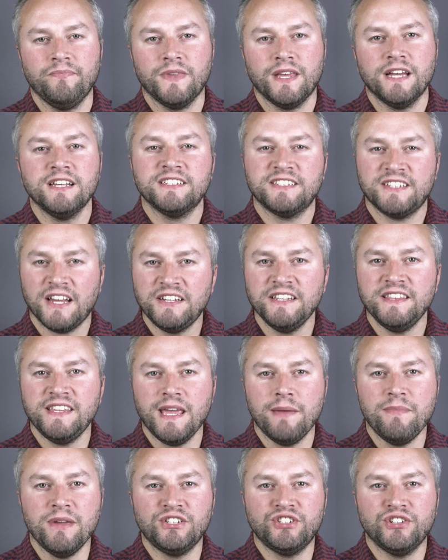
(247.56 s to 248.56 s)
Study the
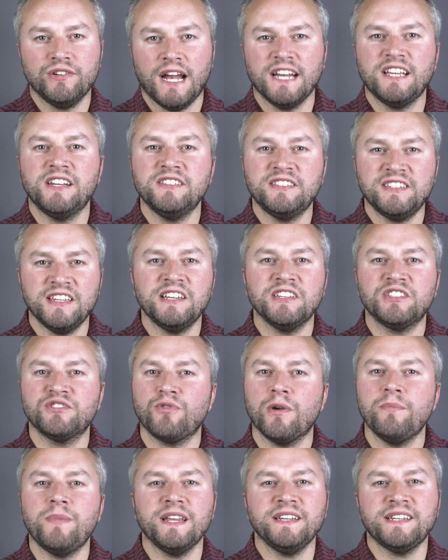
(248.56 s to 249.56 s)
image and consider
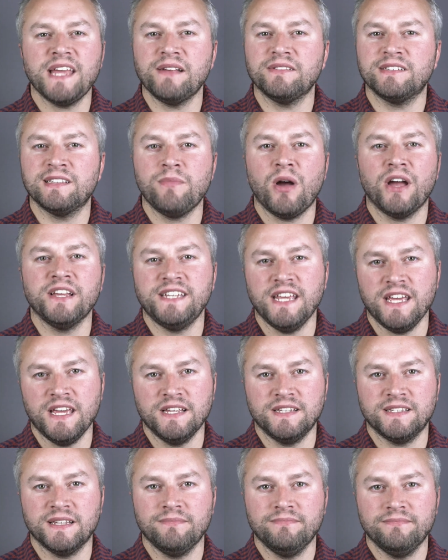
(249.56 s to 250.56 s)
scribbling down some
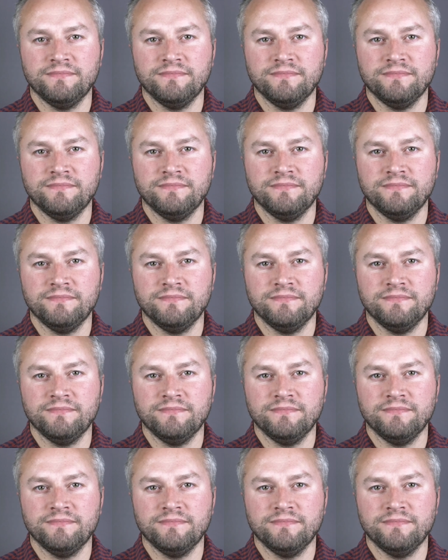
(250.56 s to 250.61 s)
ideas.